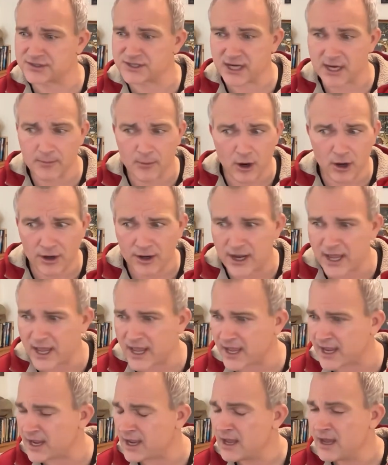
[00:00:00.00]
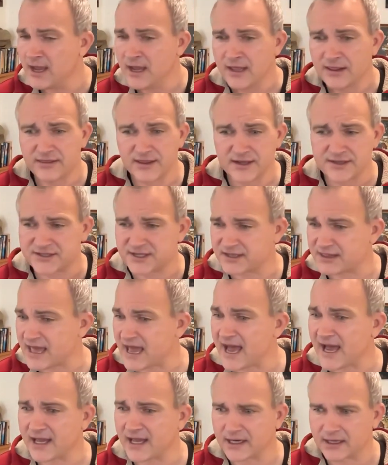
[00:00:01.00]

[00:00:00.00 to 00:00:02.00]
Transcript: and mRNA this and that.